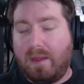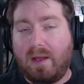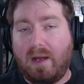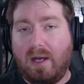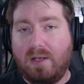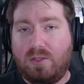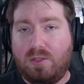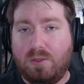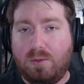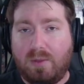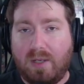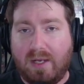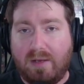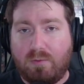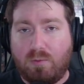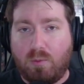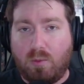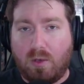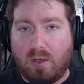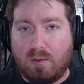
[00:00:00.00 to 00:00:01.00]
I do
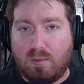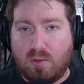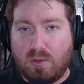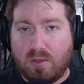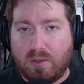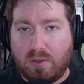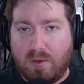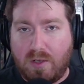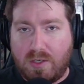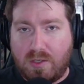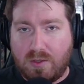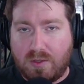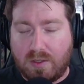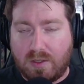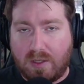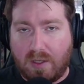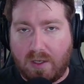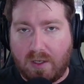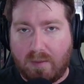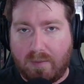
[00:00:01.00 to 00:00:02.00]
have one more creature to
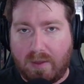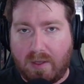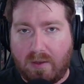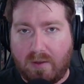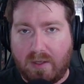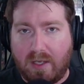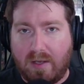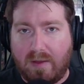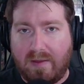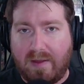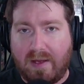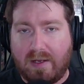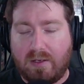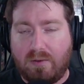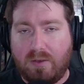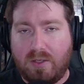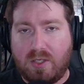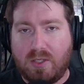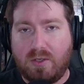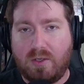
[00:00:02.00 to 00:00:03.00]
talk about, and that
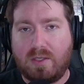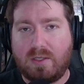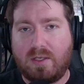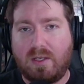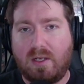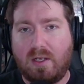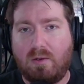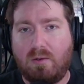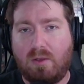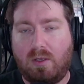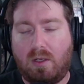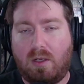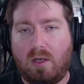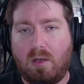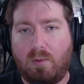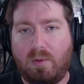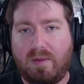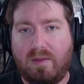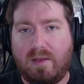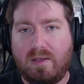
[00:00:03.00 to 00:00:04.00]
creature is going to go
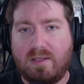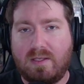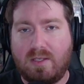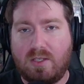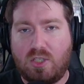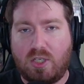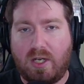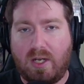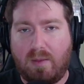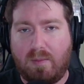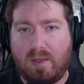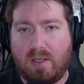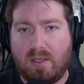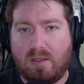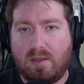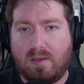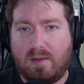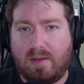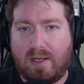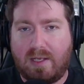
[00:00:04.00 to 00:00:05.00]
along with this
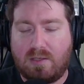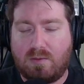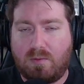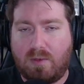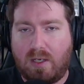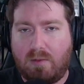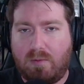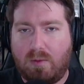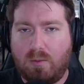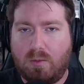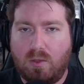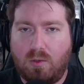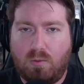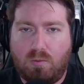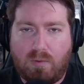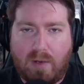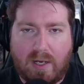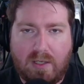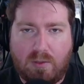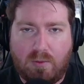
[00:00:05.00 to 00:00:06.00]
enchantment, and that's right, we will go
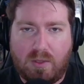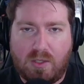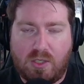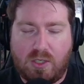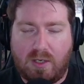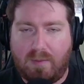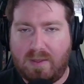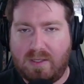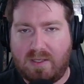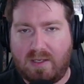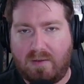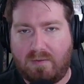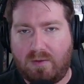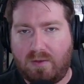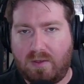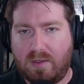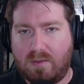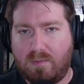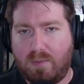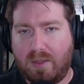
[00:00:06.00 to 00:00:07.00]
right into enchantments after
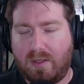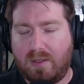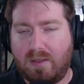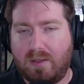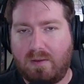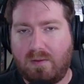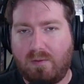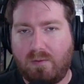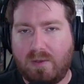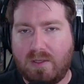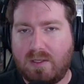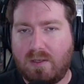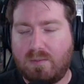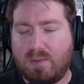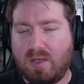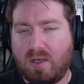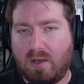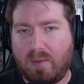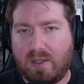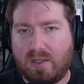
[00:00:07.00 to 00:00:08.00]
this. But the reason I'm
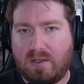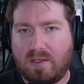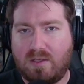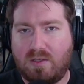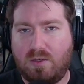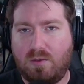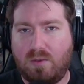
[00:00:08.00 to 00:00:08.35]
talking about these two